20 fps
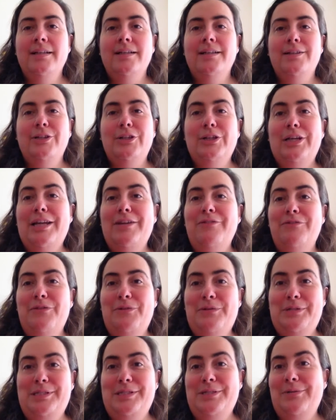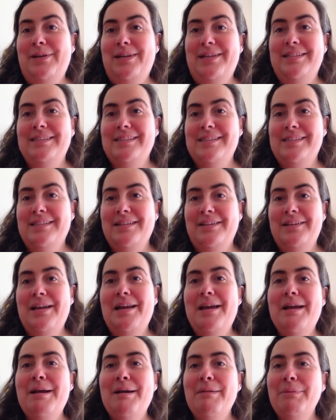looking forward to it. So
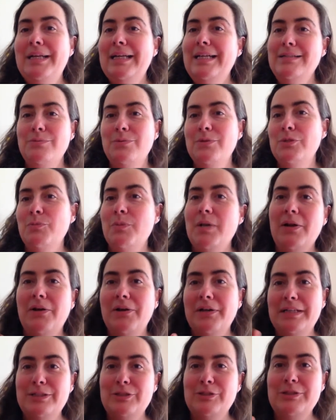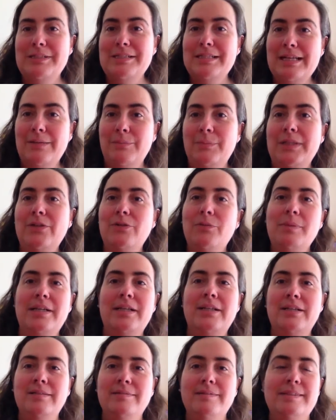please wish me luck, because you can tell I'm a little bit
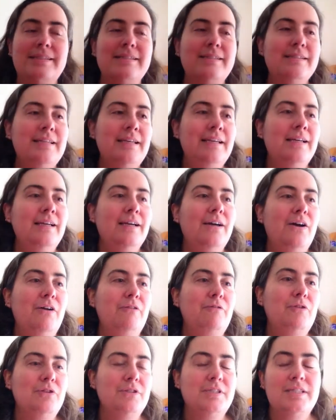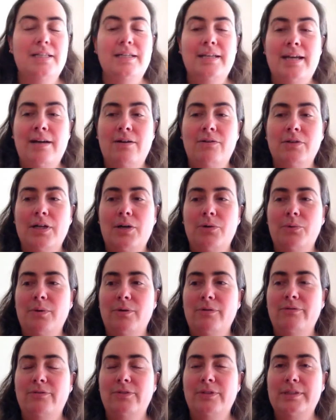nervous. I've got to now go
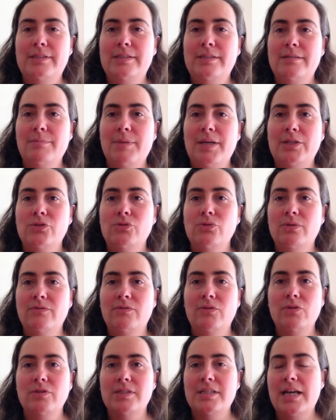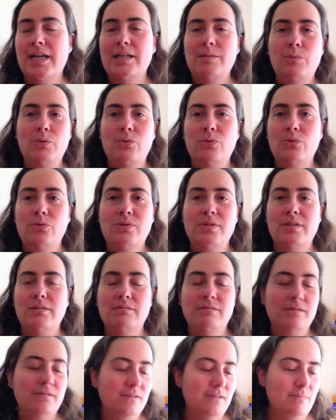off and make sure I've got tables
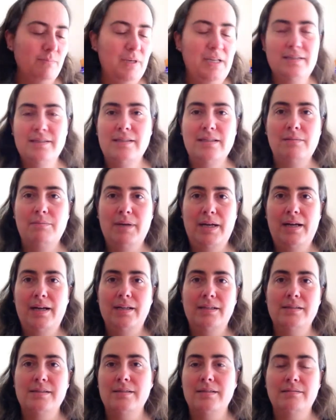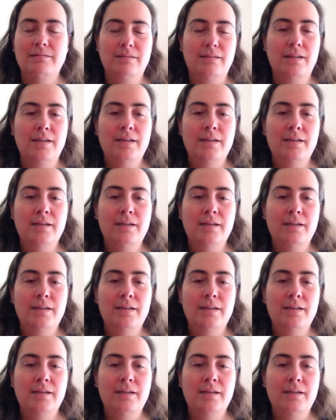and plastic bags and